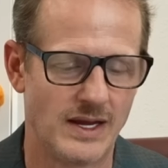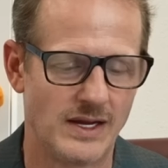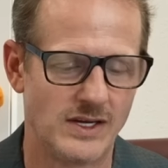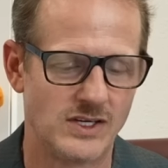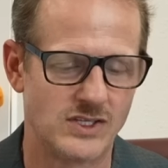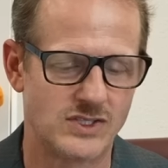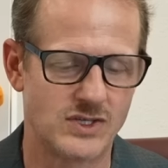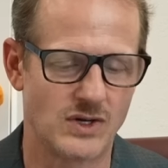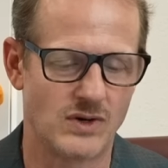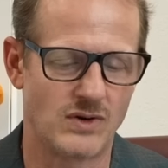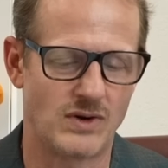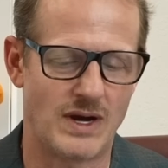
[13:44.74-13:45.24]

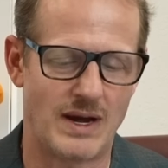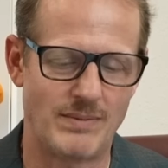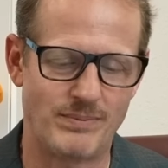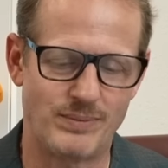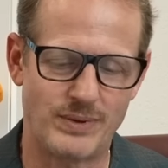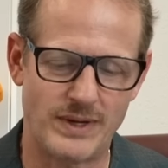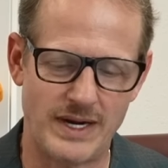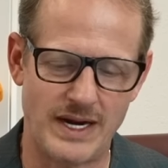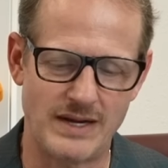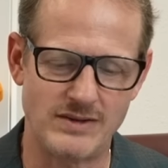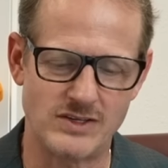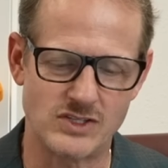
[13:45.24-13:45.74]
So I'm
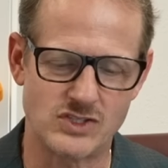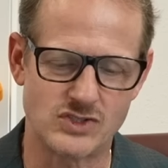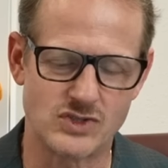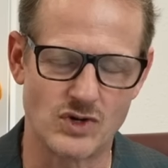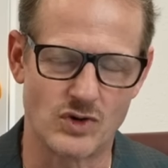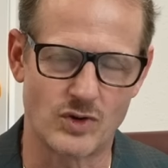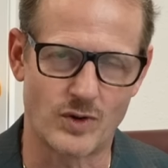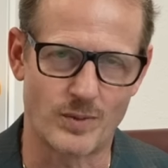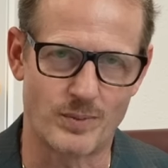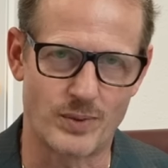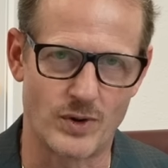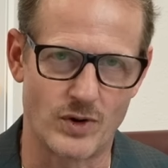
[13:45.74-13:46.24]
playing this
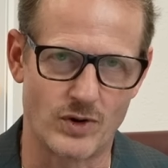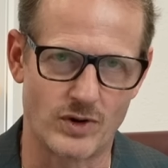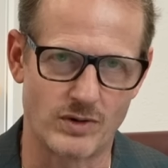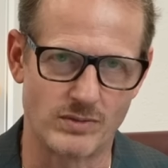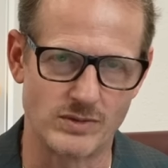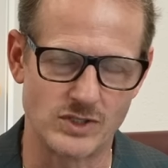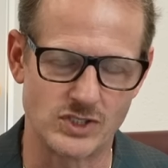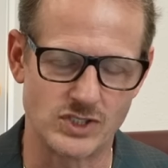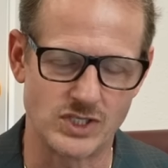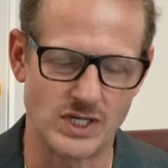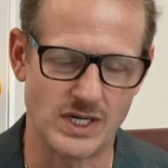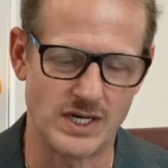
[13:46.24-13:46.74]
Joker poker
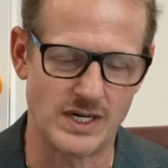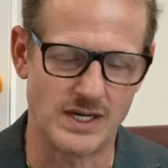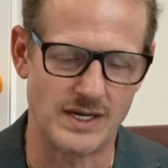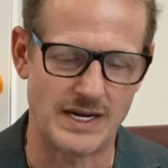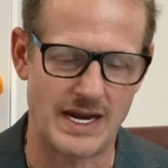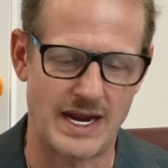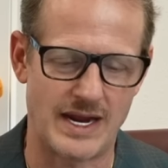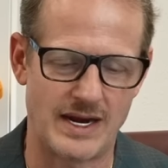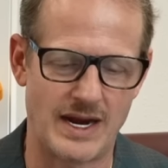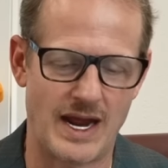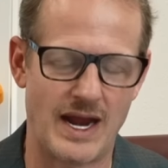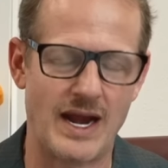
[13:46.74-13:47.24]
machine,
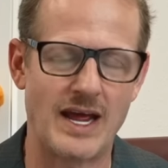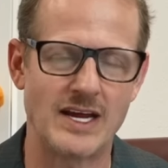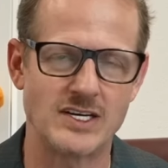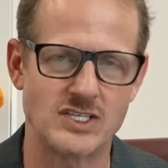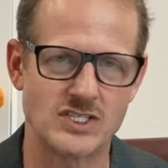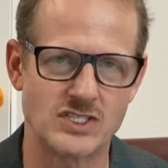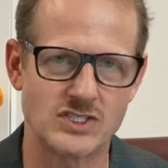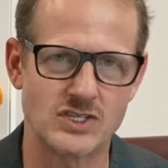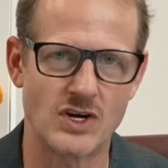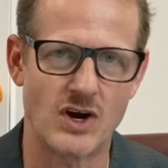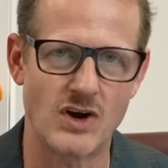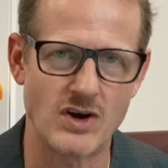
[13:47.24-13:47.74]
and I
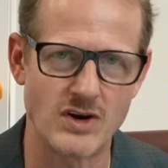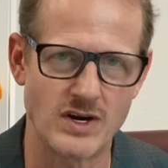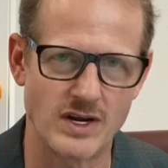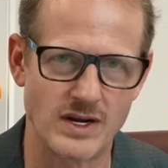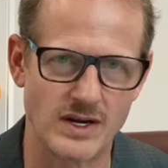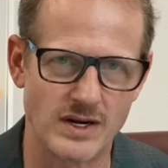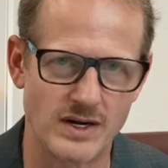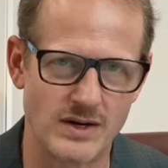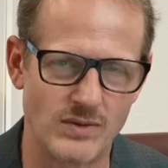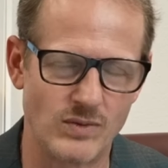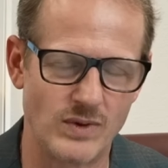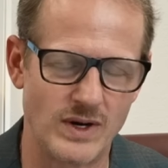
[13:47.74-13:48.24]

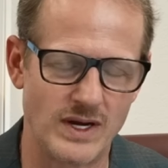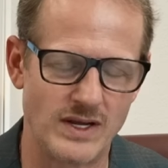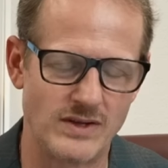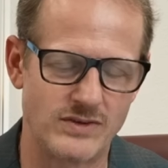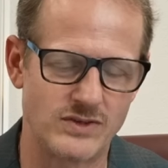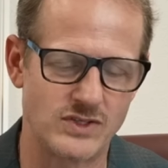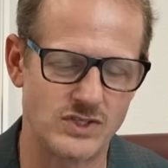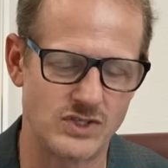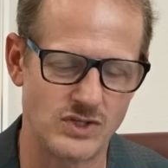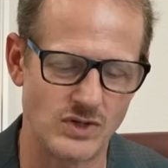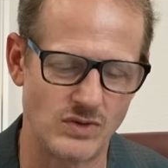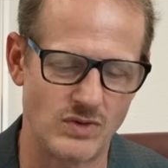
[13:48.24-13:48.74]
started
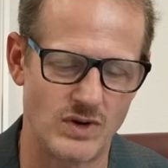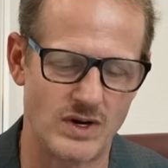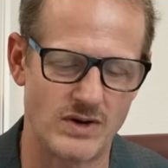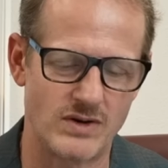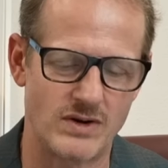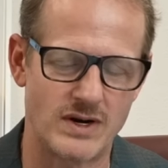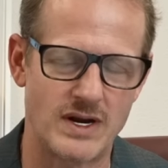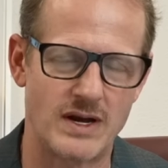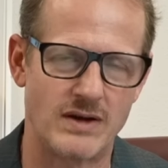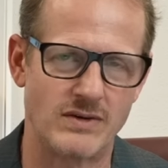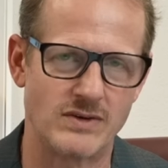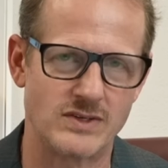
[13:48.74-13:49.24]
with
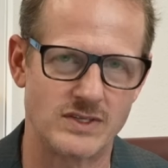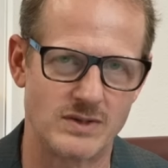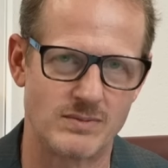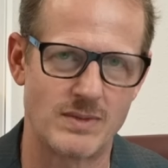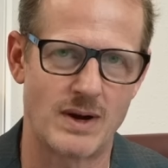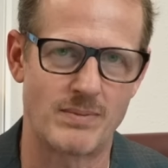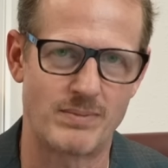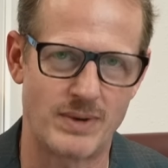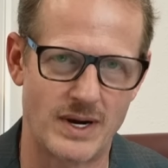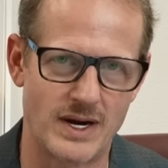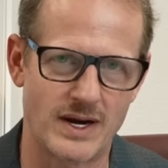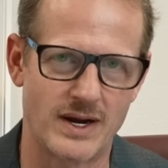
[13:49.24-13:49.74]
$200 in
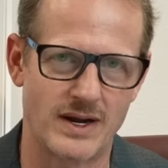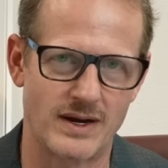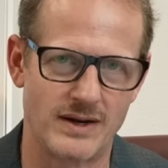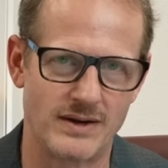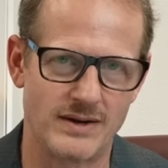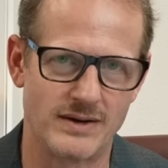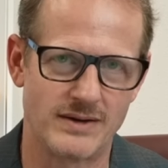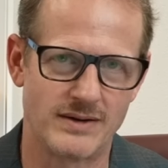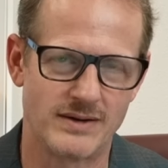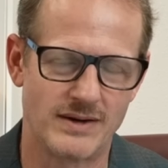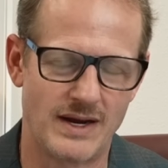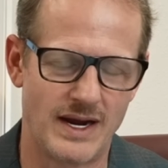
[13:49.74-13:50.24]
my pocket.
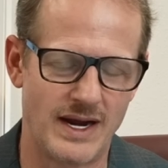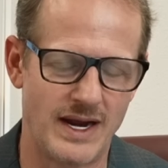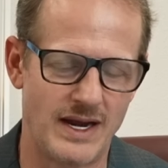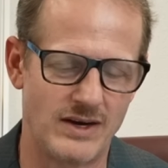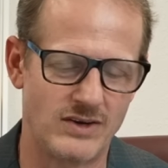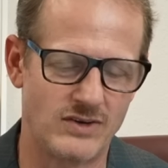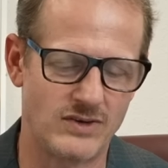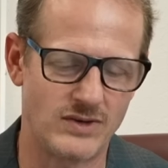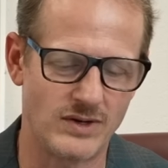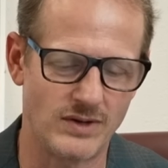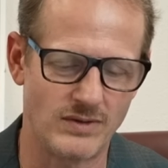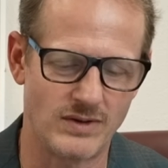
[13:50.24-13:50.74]
I
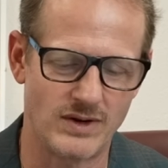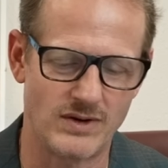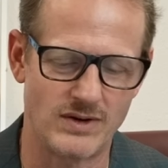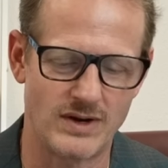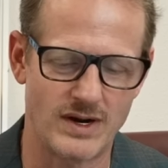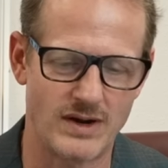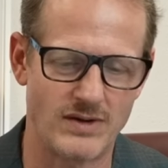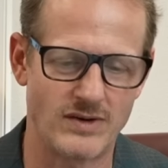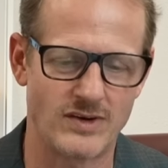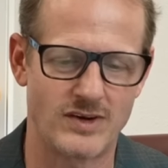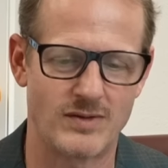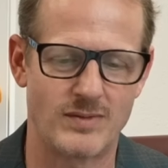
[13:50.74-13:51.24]
had
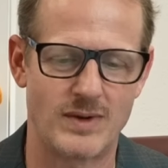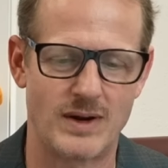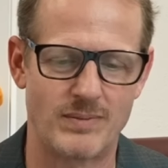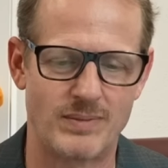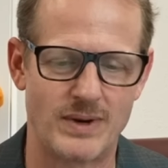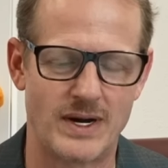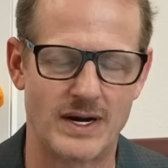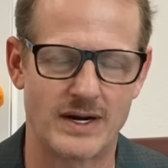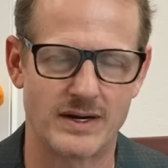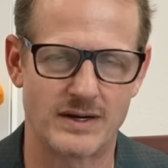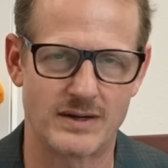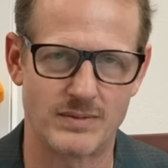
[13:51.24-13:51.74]
$200 in my
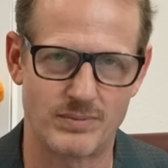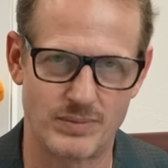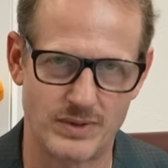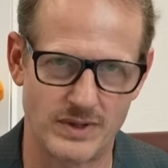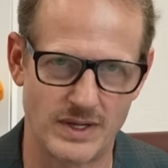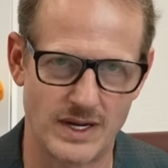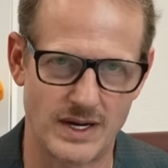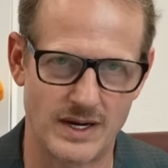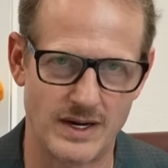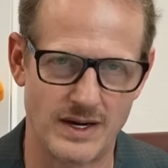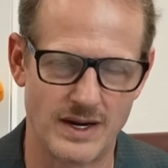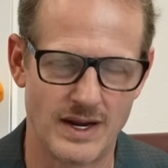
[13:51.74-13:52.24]
pocket to
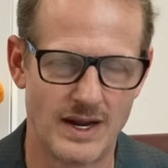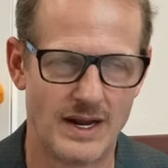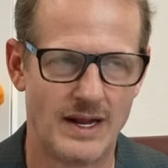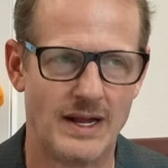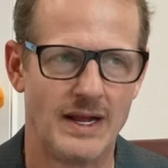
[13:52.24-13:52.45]
play.